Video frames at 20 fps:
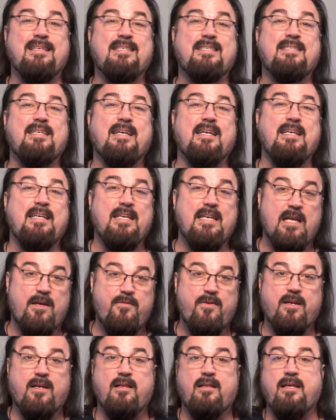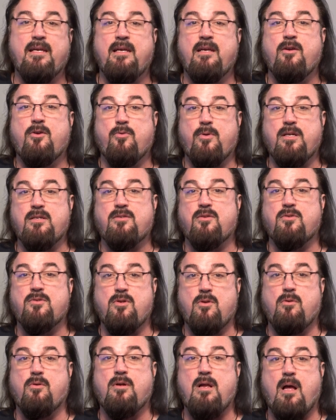significantly increase their
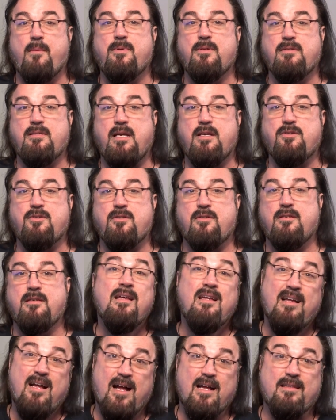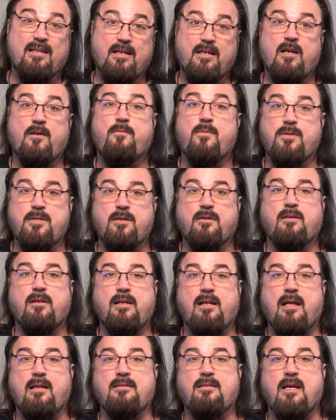total compensation, oddly enough,
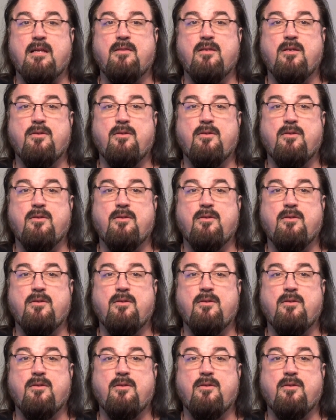particularly outside the